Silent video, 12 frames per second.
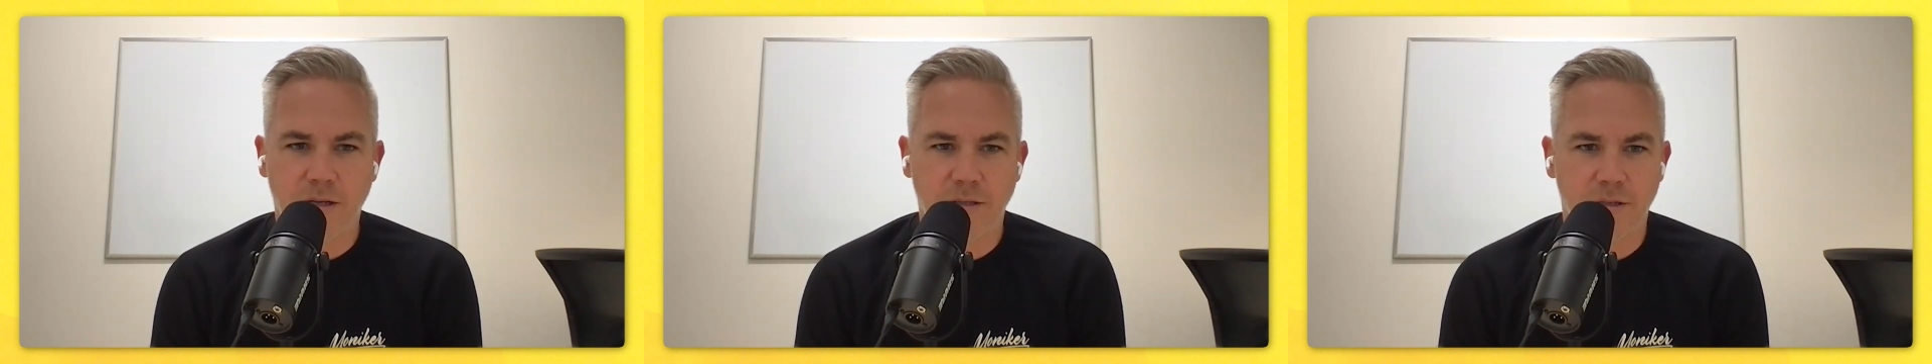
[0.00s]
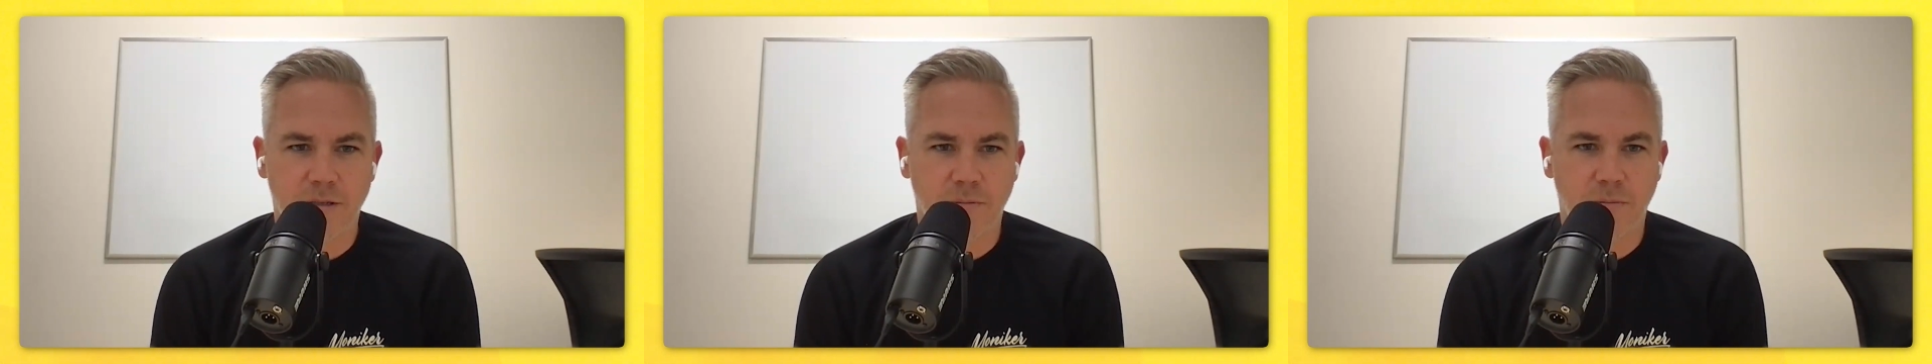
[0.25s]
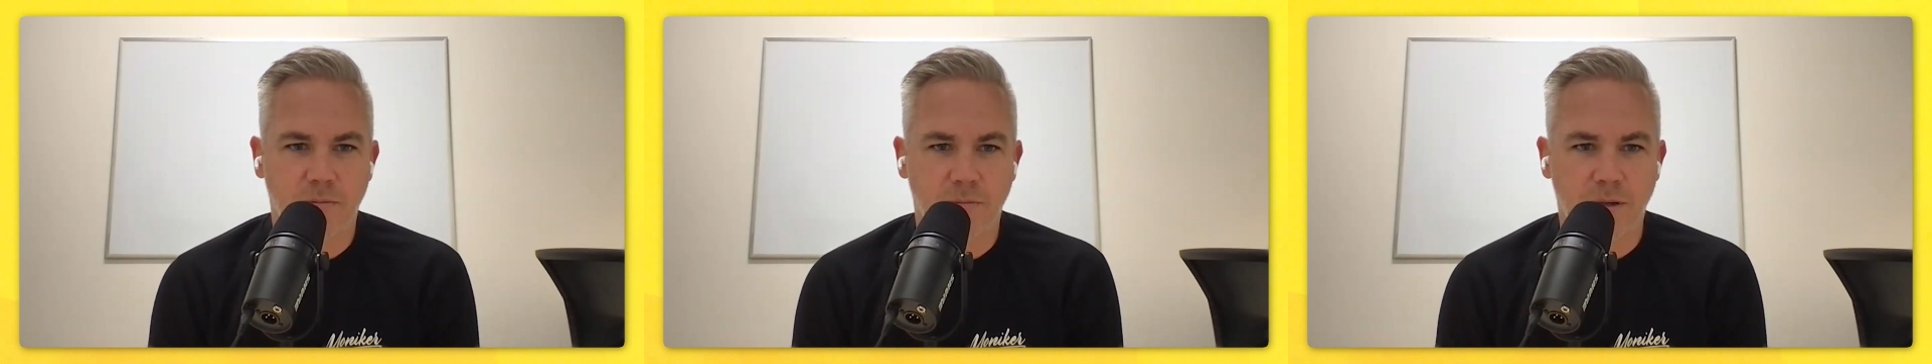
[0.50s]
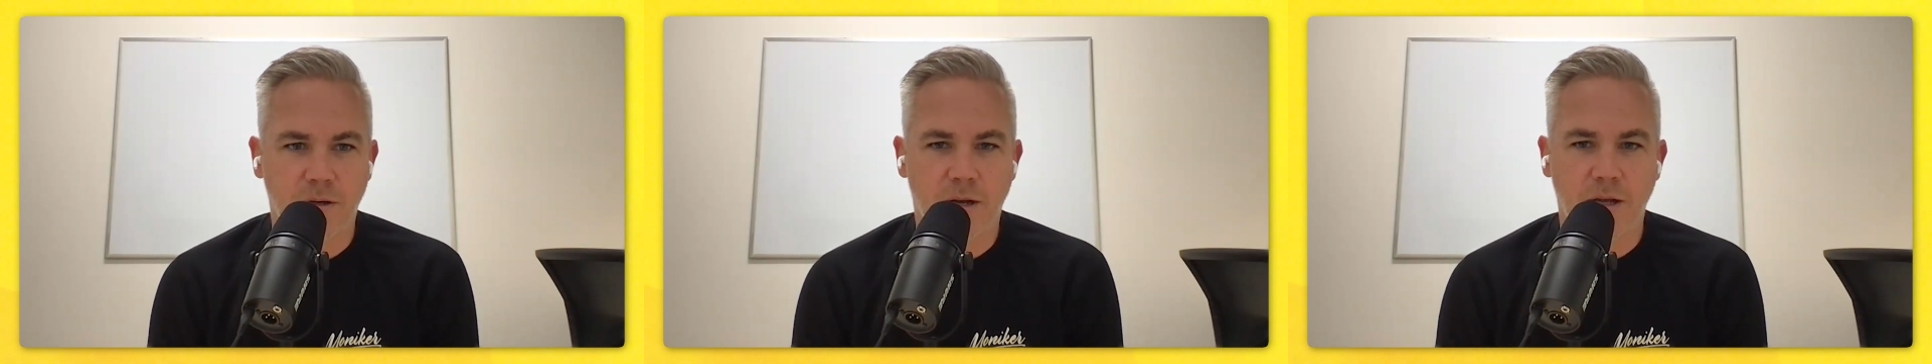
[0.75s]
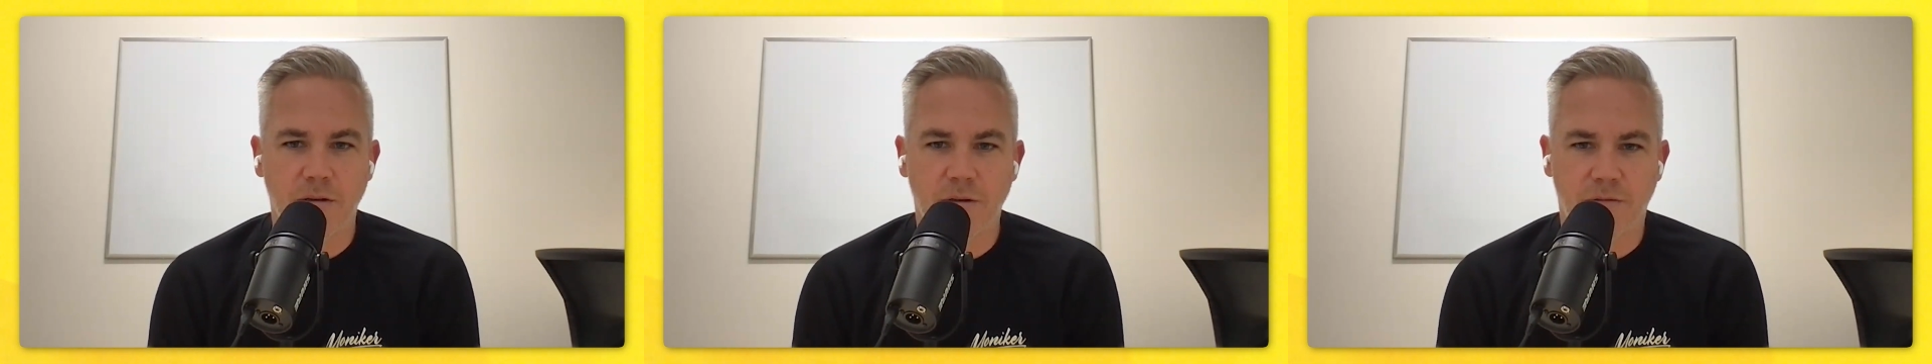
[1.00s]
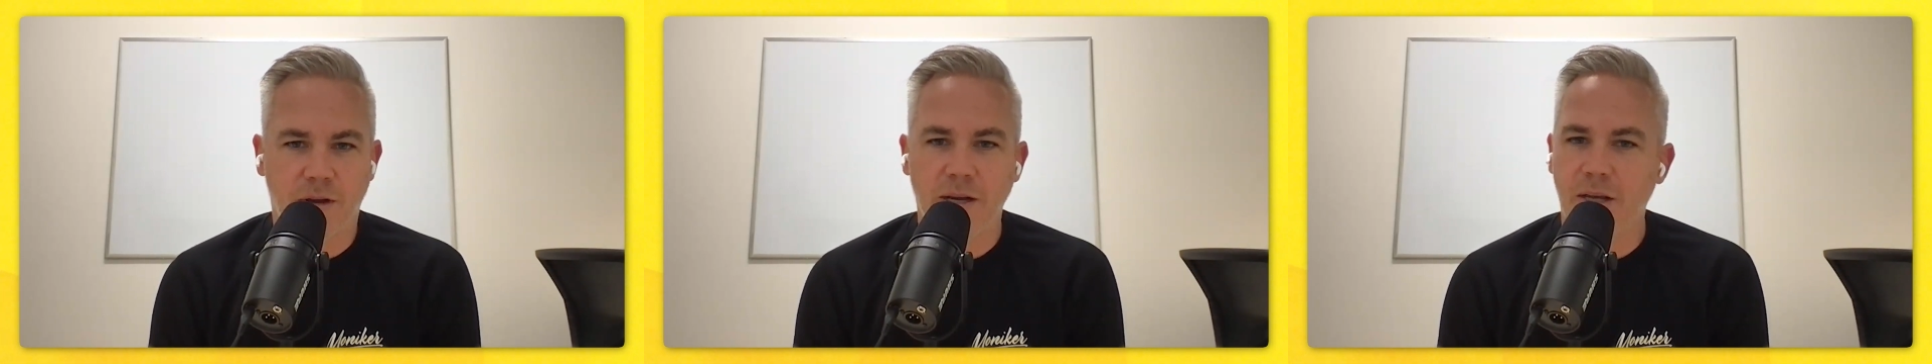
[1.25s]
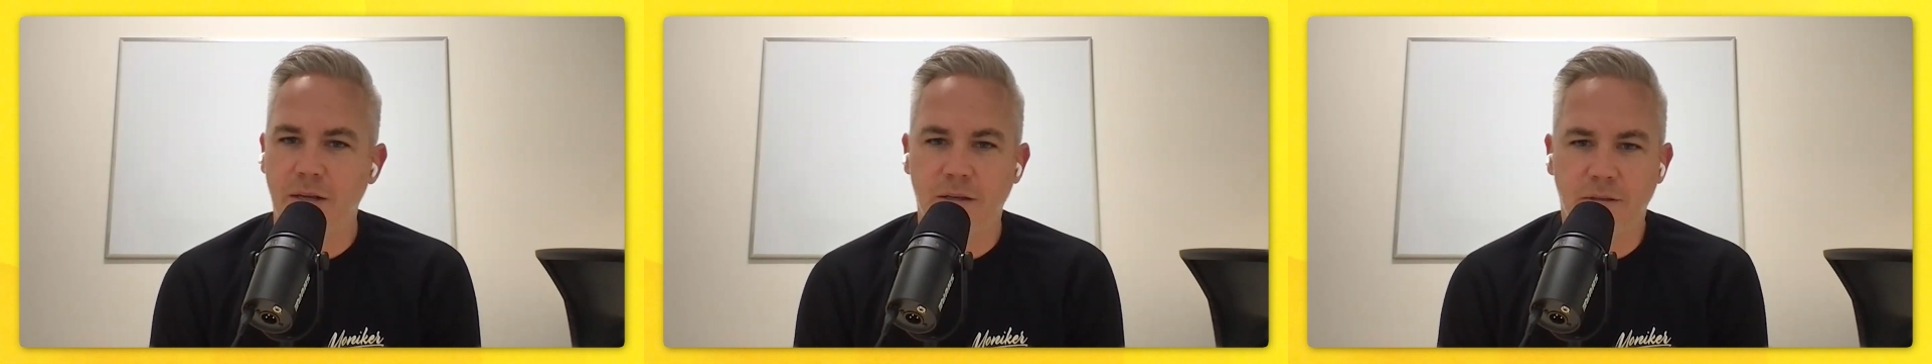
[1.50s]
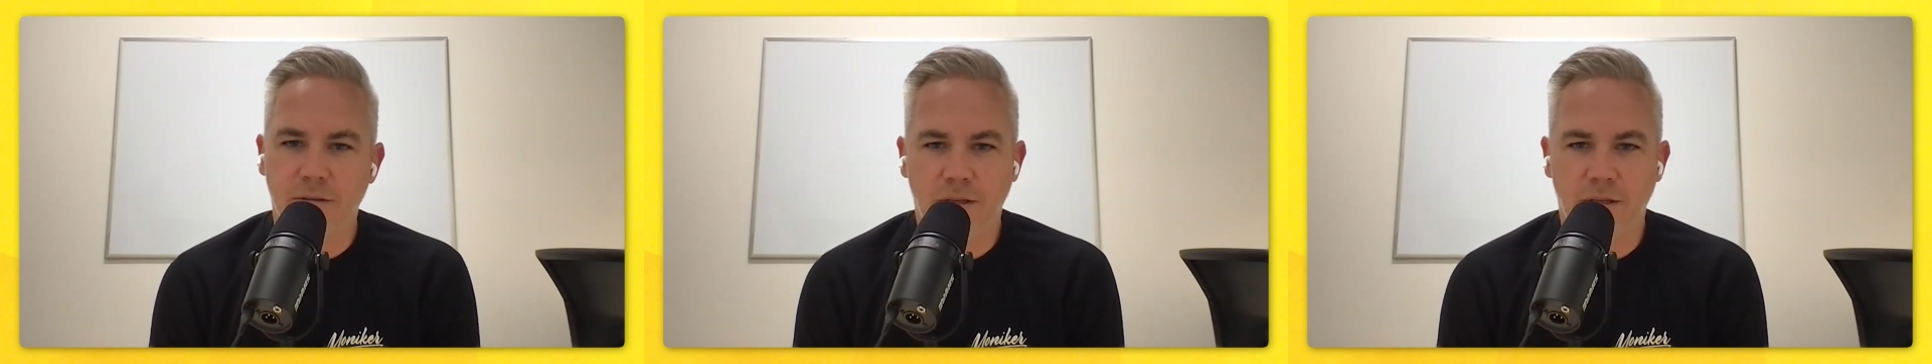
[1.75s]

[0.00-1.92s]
It's just whether or not you define it.